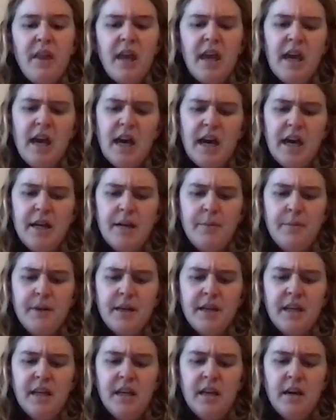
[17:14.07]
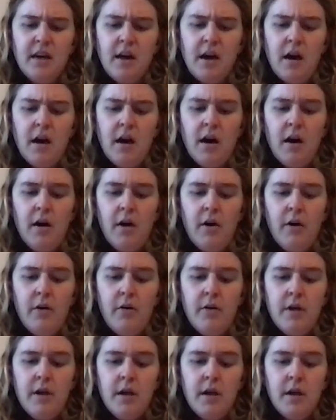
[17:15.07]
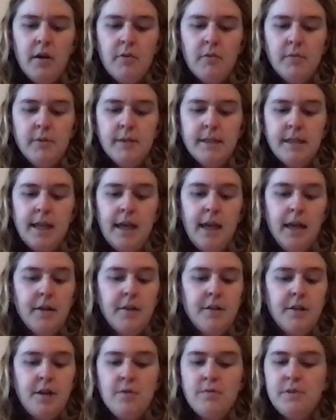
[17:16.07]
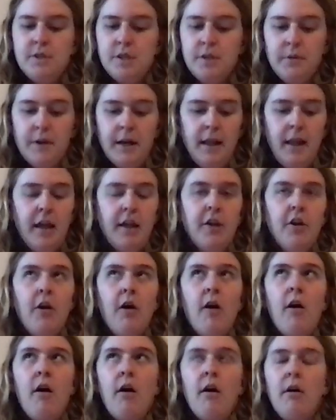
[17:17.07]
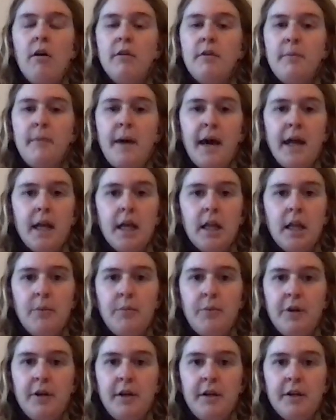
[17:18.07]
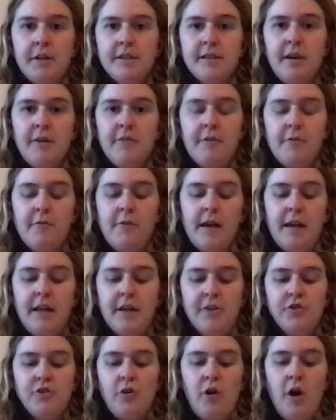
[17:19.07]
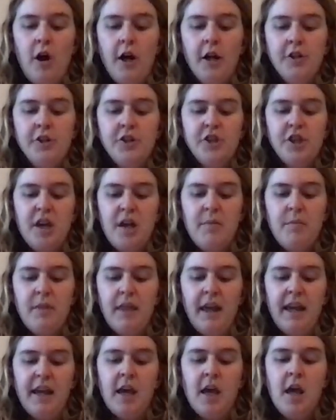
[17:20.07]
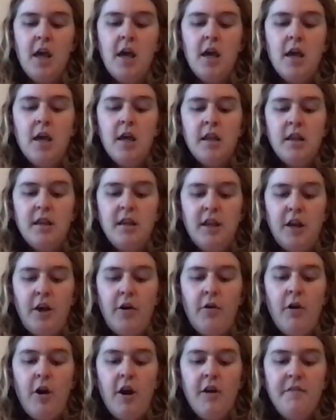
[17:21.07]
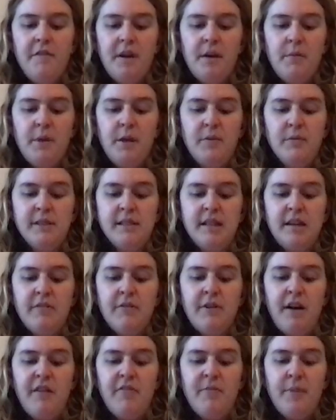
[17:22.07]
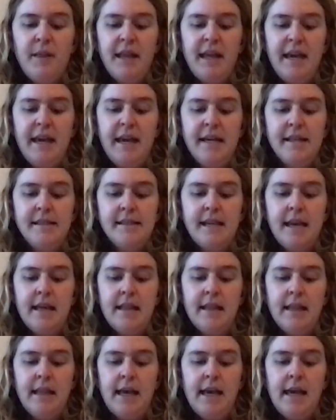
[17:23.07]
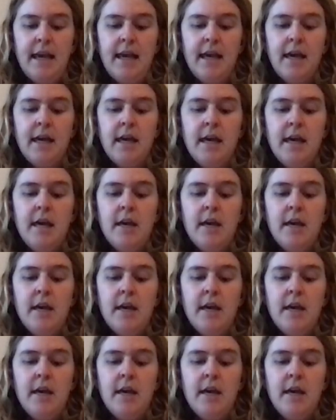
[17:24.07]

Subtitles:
And Makiko was like, don't do it. Like, you're automatically putting yourself in financial hardship. Like, our family was in a rough place, and like,